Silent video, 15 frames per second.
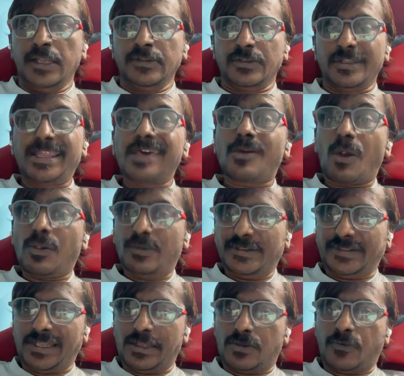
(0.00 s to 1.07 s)
So there
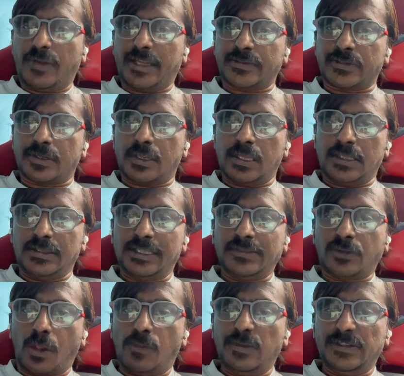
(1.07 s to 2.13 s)
always innovation.
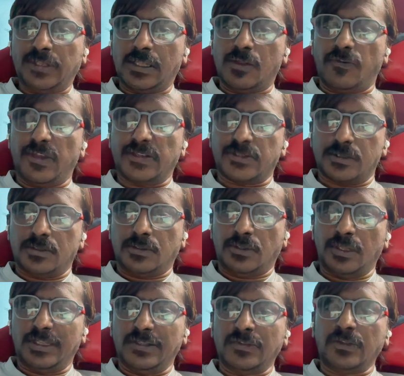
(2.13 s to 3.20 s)
There's always innovation.
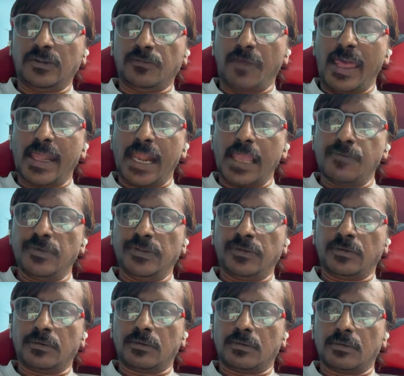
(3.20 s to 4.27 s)
So this is where I
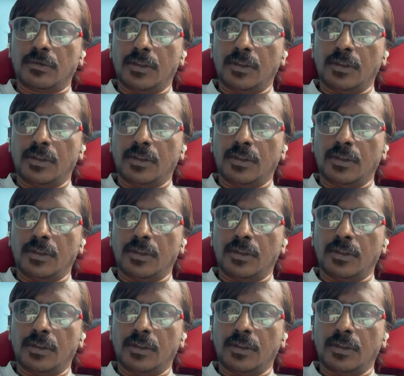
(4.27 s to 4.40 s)
was